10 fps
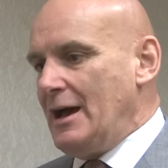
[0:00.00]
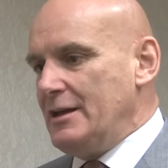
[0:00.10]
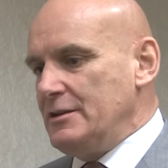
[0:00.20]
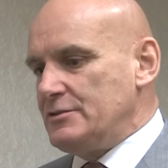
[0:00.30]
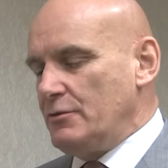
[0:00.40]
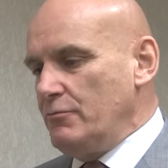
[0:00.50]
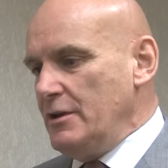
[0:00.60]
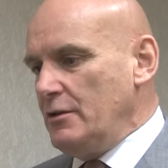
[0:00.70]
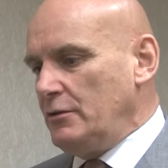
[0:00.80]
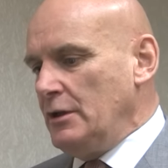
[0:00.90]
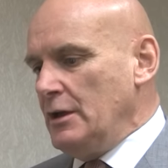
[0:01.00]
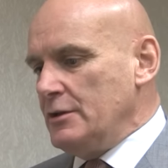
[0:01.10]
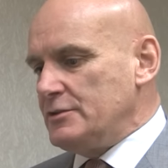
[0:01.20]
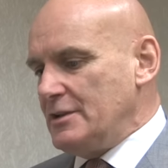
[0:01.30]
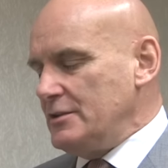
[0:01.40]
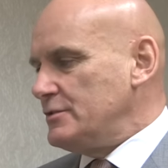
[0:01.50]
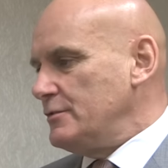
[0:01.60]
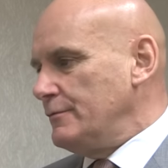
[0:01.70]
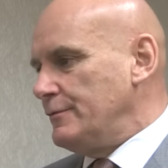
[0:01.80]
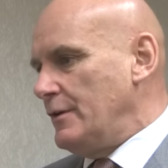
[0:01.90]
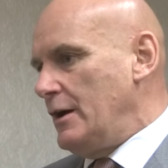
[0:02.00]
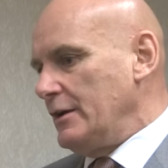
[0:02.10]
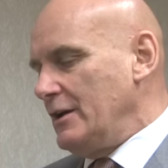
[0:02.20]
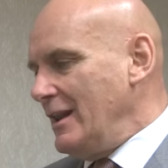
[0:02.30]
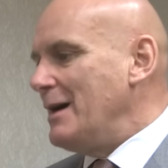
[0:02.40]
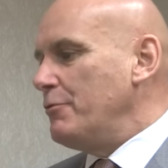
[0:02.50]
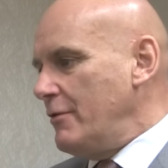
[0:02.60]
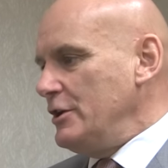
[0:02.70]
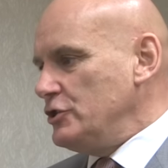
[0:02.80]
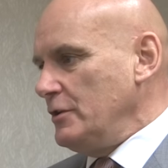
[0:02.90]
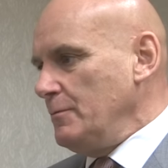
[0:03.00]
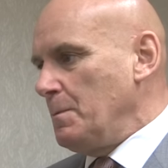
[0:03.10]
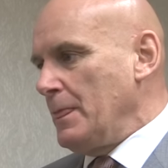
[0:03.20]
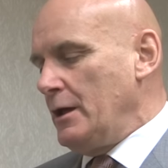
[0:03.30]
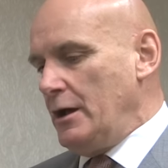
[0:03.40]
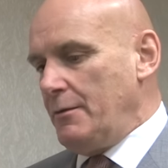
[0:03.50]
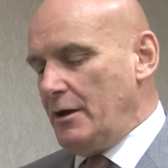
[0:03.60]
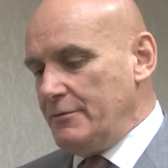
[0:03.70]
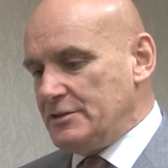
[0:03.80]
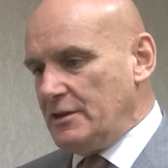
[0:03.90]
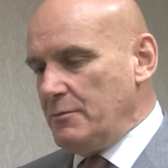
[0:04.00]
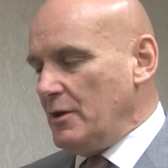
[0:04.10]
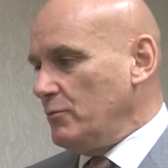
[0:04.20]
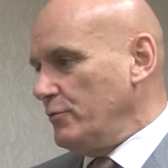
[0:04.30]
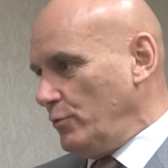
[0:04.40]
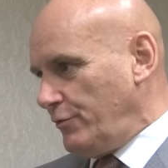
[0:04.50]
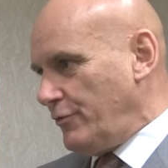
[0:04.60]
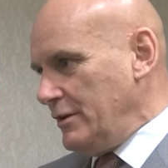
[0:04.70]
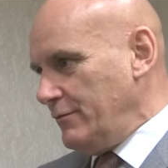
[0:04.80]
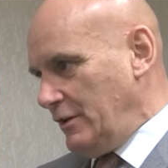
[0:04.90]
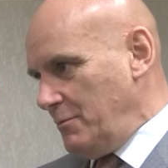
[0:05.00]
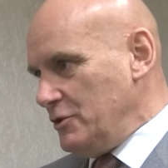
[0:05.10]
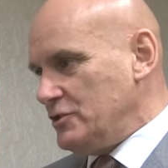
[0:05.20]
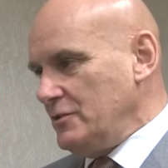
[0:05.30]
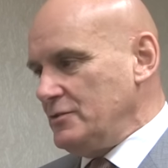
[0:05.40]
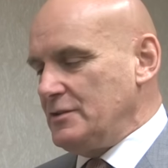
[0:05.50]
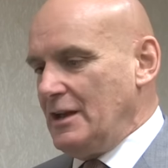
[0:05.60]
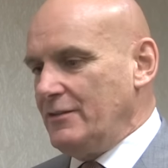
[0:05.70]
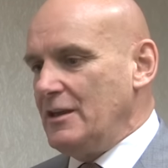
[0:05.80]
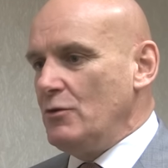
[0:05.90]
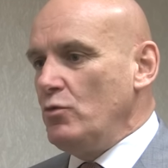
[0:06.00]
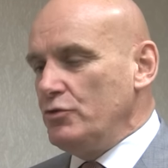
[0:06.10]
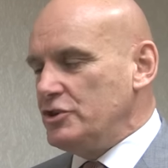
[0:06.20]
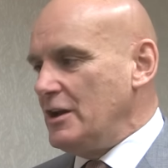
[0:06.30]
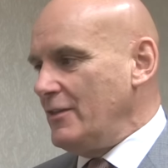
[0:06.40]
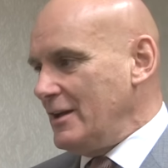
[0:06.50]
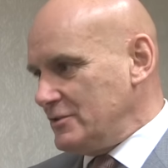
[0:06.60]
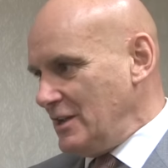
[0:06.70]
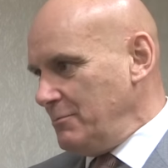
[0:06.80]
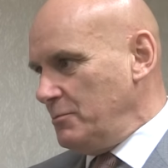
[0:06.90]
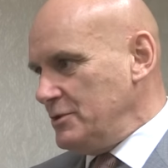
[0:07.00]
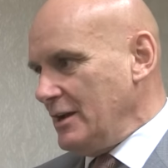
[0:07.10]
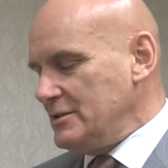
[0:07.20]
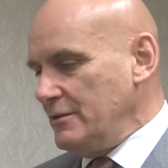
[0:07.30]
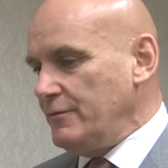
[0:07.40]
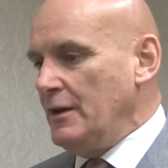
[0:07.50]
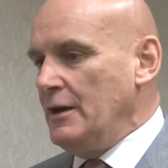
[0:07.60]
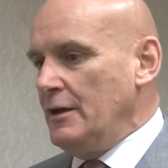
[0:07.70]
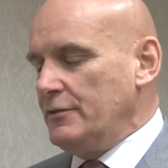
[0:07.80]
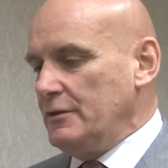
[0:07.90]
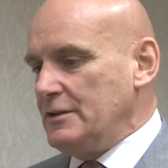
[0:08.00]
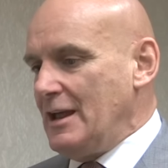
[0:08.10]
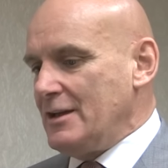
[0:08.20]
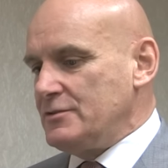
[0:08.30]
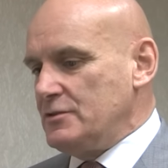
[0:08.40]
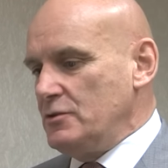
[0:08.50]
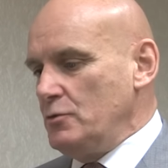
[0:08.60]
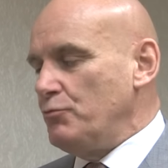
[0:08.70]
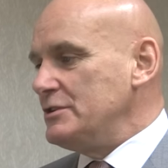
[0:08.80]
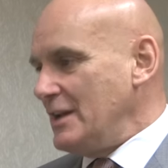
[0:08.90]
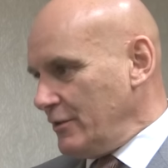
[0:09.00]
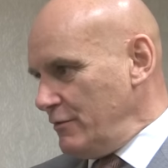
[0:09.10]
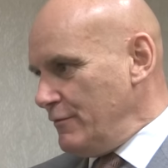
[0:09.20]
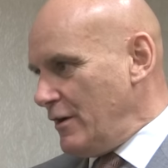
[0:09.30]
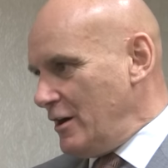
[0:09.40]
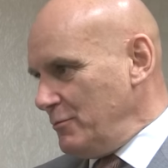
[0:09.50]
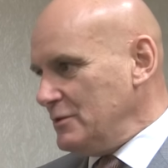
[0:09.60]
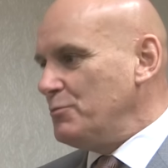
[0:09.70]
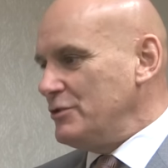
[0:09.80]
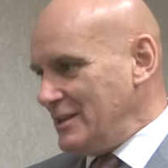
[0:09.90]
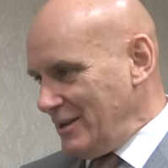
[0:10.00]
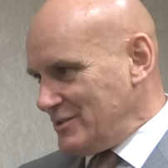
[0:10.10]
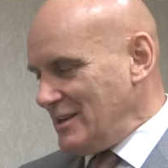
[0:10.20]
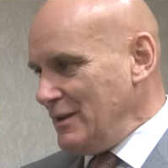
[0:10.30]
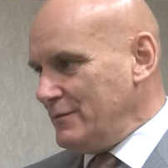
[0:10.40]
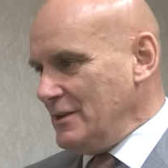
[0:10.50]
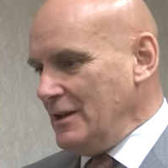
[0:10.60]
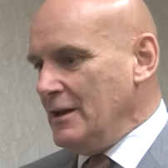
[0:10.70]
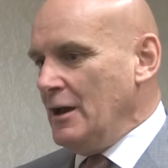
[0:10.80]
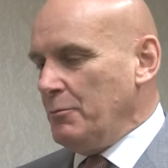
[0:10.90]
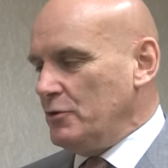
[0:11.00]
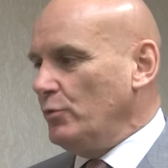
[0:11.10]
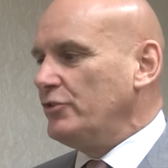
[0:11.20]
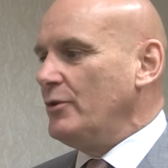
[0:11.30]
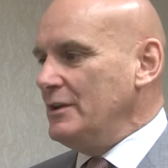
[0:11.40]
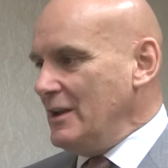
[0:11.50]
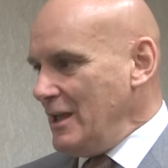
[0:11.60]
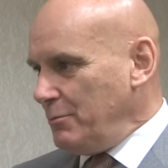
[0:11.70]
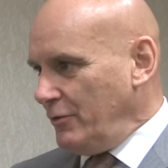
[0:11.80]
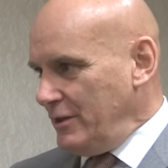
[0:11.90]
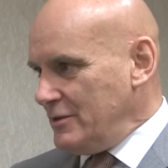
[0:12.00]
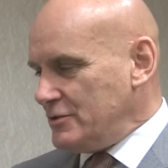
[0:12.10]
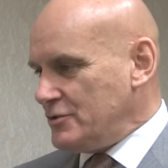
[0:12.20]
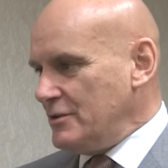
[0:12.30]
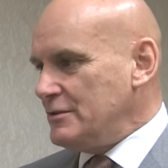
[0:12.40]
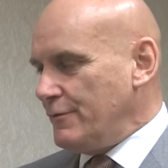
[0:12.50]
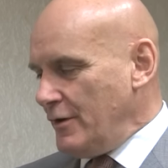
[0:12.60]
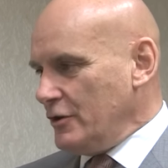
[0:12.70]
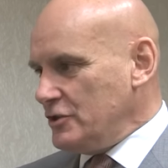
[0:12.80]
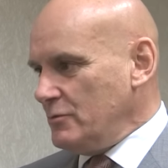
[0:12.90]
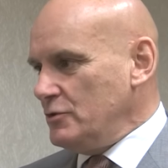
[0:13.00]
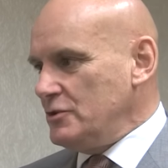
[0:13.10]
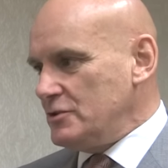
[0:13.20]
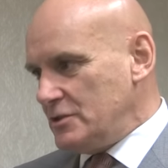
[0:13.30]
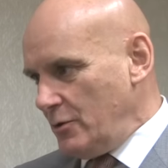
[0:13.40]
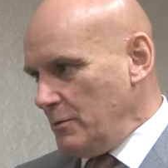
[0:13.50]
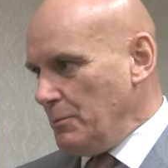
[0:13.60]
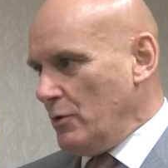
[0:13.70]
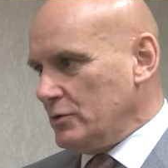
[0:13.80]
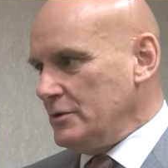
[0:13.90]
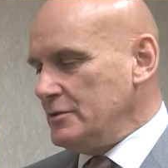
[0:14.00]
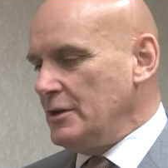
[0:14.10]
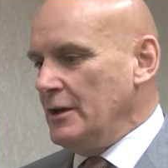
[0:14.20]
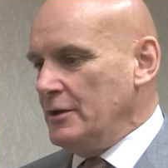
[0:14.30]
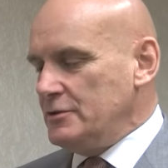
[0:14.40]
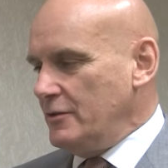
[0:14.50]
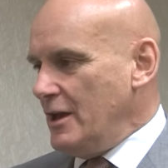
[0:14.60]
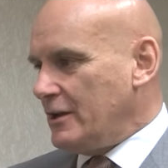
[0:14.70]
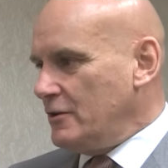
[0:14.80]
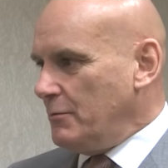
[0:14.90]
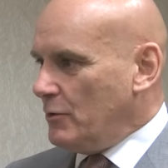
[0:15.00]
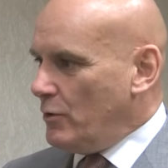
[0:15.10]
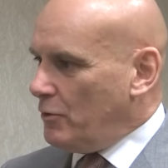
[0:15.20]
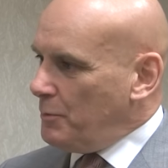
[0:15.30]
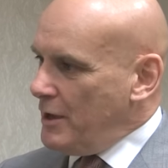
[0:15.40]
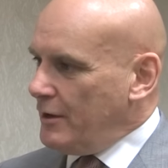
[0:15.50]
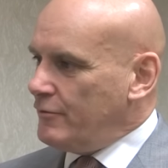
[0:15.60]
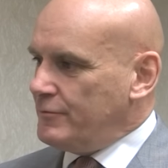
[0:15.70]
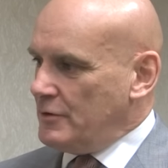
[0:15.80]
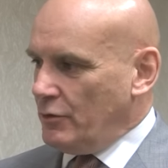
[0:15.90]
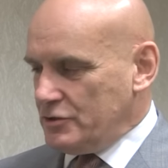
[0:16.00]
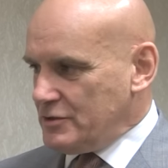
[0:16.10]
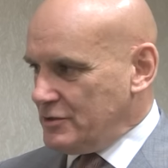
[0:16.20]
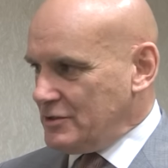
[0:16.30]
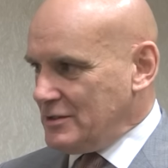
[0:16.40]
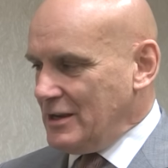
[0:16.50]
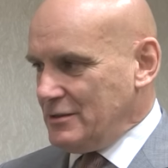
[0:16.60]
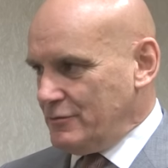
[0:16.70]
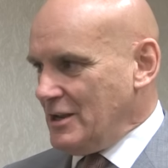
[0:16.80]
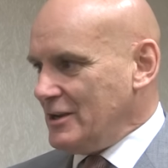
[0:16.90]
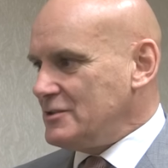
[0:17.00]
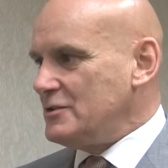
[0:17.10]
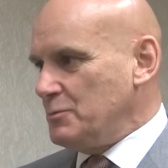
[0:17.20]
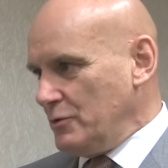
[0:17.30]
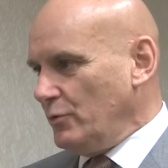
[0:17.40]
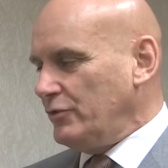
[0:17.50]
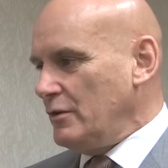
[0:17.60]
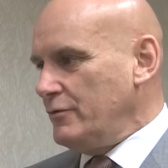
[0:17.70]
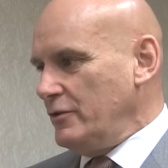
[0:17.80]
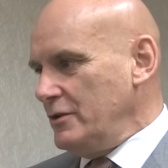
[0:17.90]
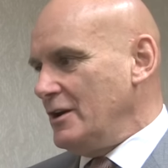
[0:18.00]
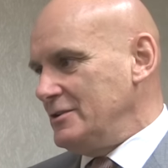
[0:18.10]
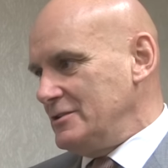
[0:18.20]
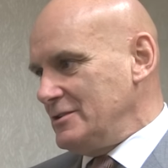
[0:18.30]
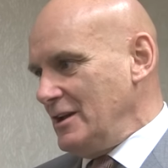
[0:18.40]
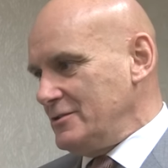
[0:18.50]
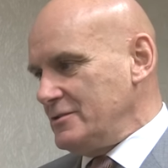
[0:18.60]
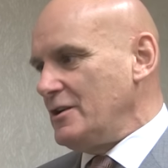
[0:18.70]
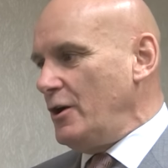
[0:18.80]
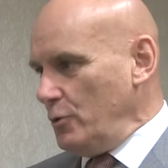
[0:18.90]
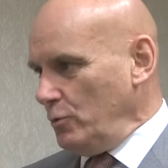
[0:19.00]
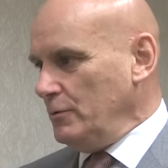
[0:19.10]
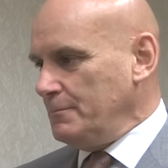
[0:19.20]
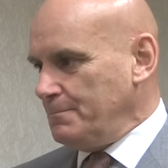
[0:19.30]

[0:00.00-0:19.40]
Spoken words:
and it's a real sense of collaboration. I recently met with all three of the commissioners, and they all share that same objective, that it has to protect the environment, protect safety, but also enable the industry to function, which is so important to the economic well-being of not just the state of Texas, but also for the United States as a whole.